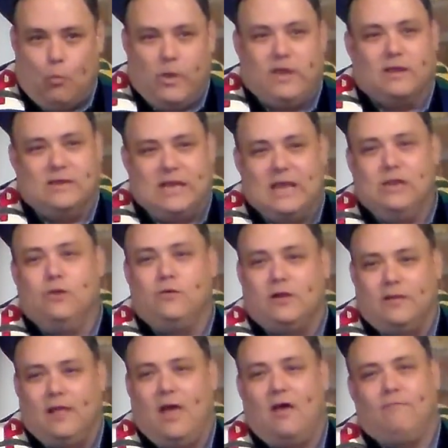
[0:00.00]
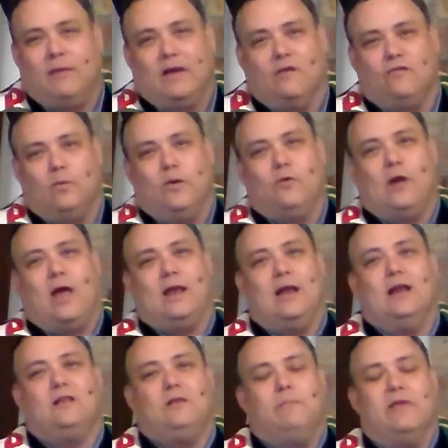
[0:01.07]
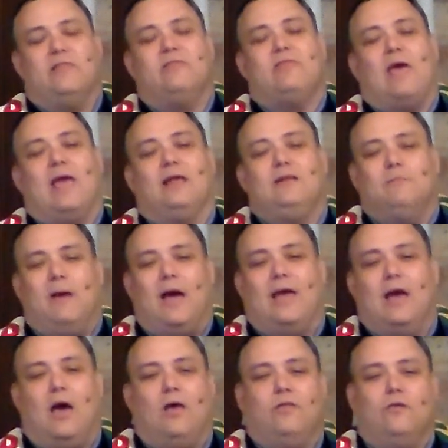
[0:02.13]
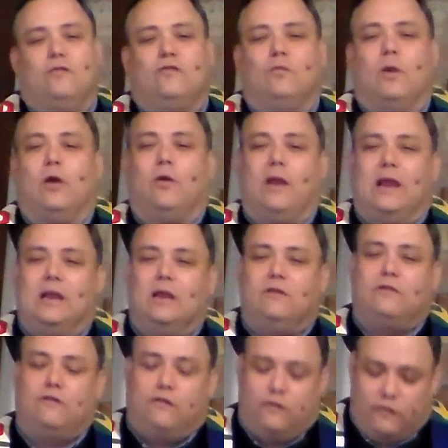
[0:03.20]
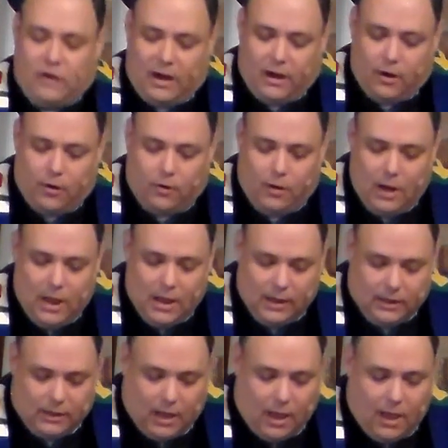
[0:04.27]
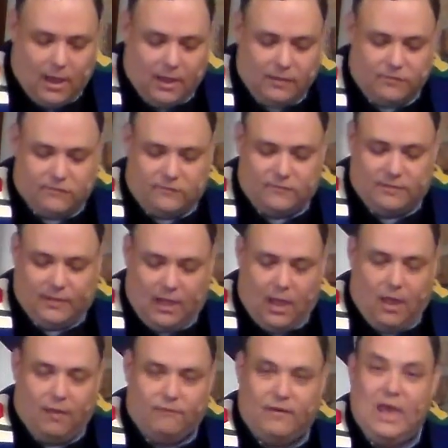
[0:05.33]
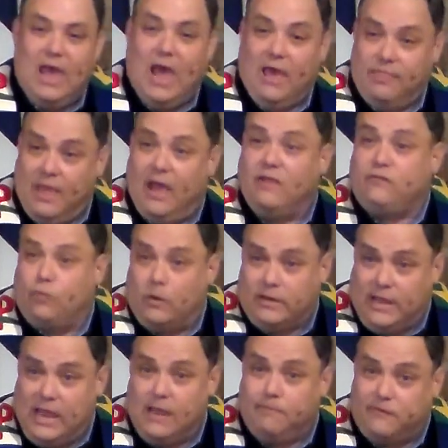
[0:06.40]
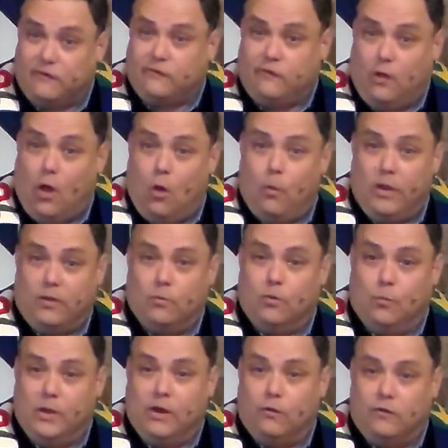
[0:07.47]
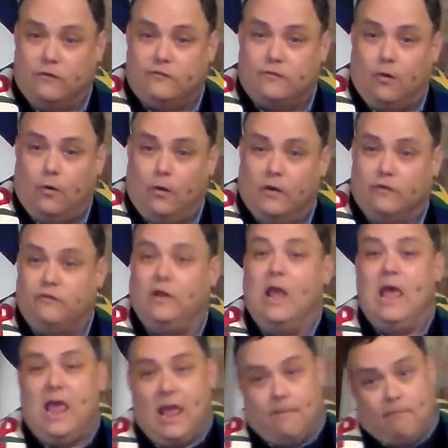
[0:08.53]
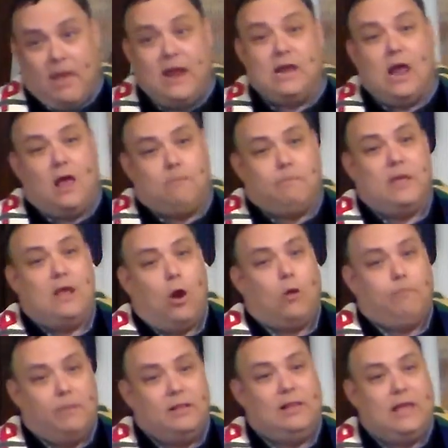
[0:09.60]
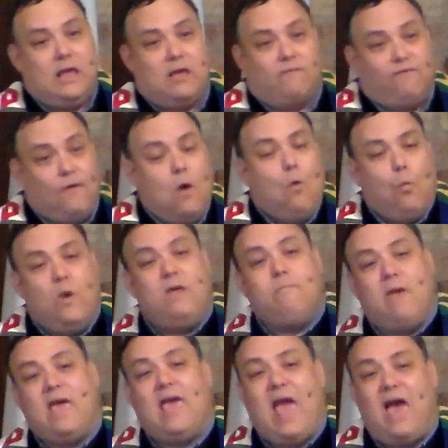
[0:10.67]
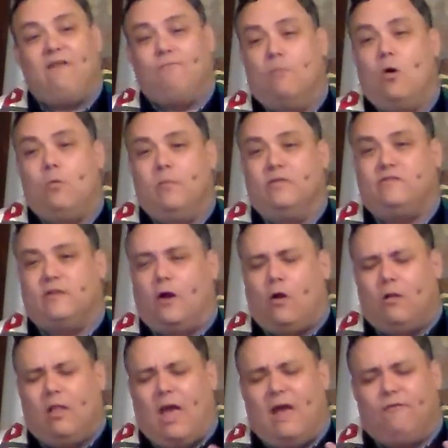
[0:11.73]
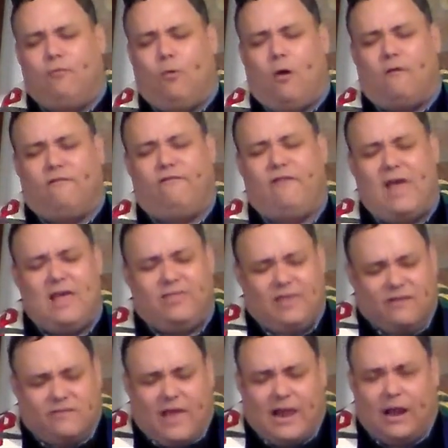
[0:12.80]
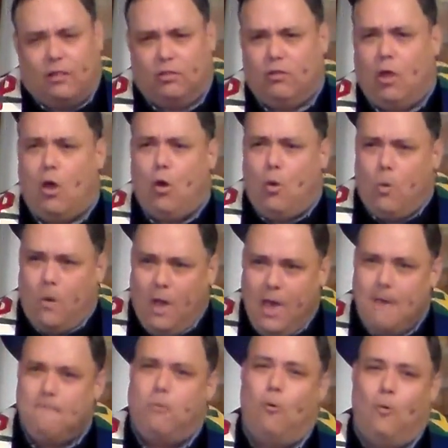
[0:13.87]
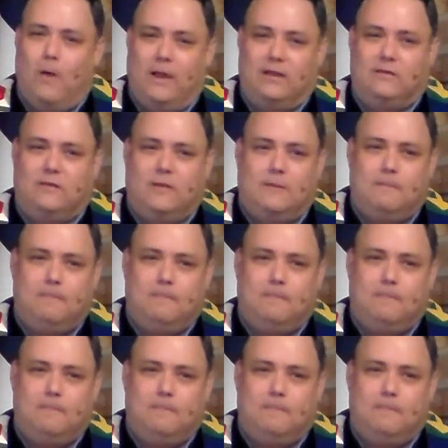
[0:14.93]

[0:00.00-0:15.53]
But we continue to love because we are not in it to be thanked by others. We are in it to share God's love. And that's what keeps us going when we are discouraged. It may not be our belief. We may have moments in our life where our faith is at a low point.